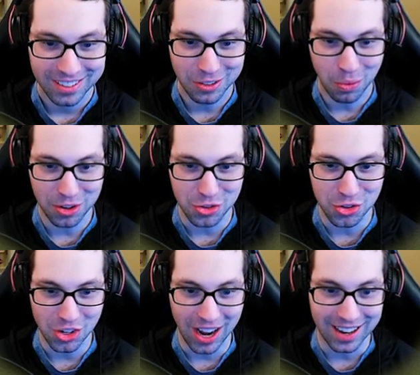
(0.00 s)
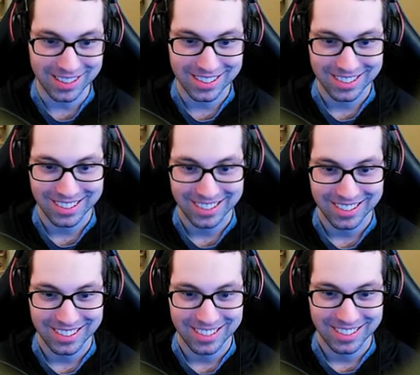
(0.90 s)
What a shot.
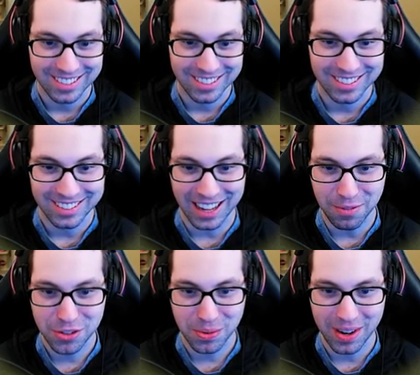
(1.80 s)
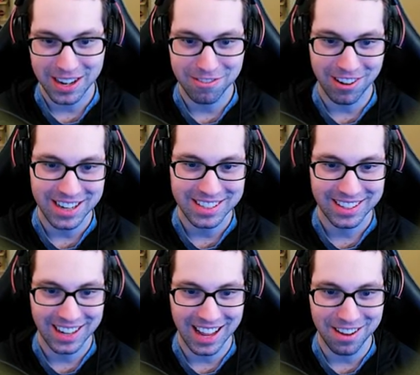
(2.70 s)
Left to right, right to
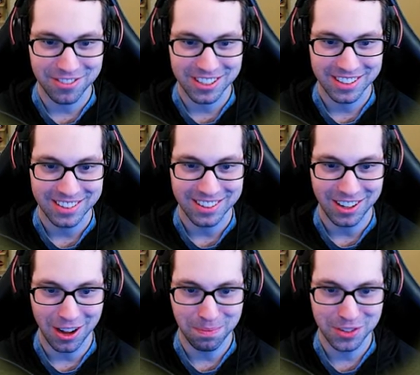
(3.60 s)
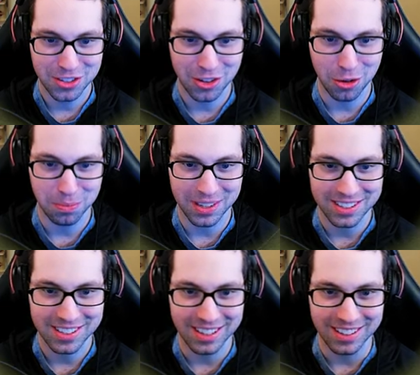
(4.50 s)
left, up the slope. Let's
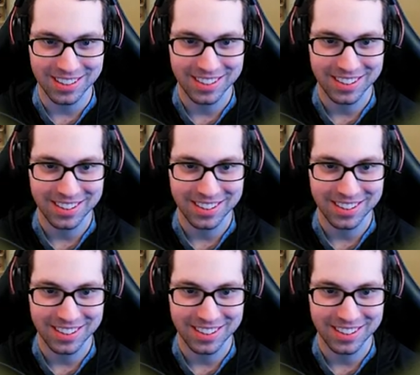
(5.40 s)
send it.